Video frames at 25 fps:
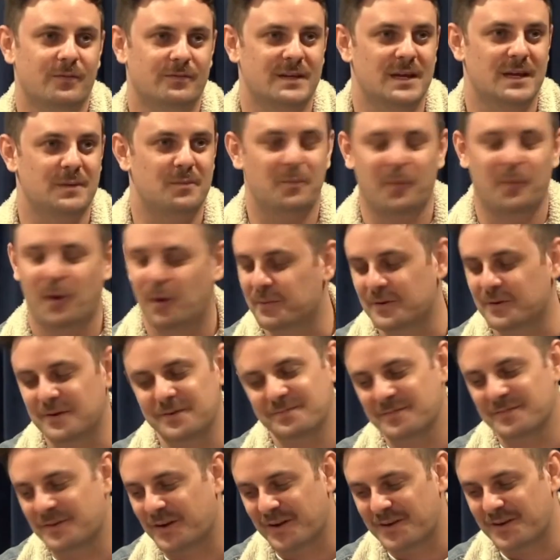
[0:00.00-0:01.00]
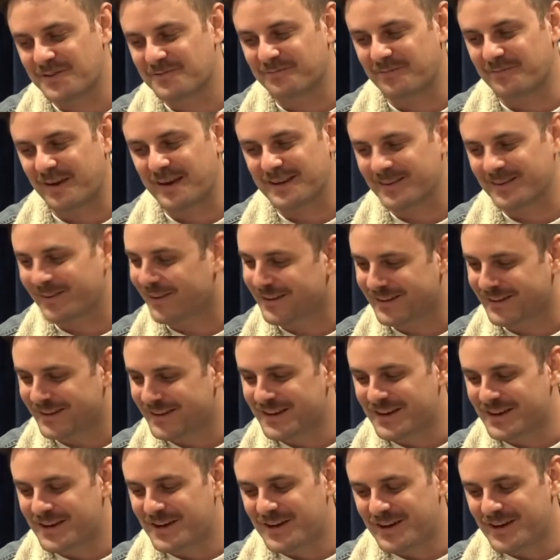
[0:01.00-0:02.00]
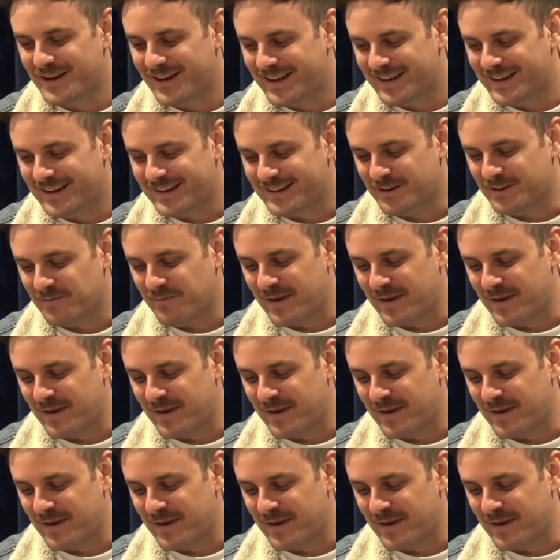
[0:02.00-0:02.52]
Keep it popping, you know, make it like, you know,